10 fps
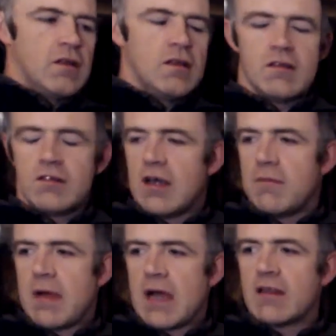The
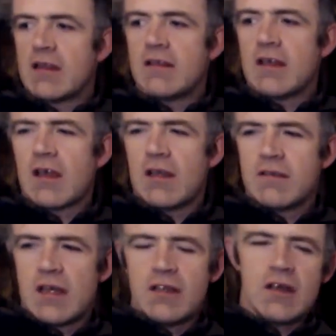magnetic
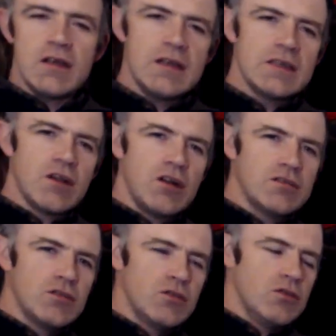antenna is
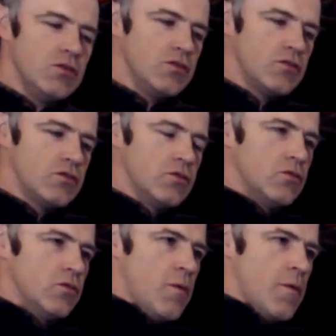also
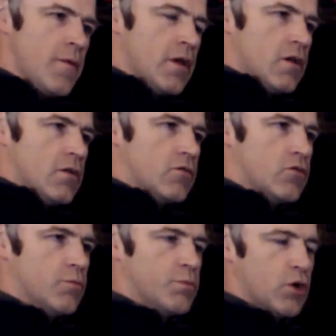to
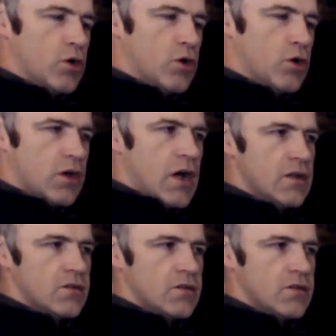
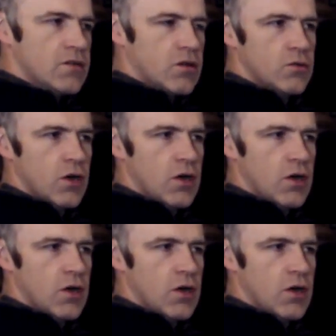polarize or to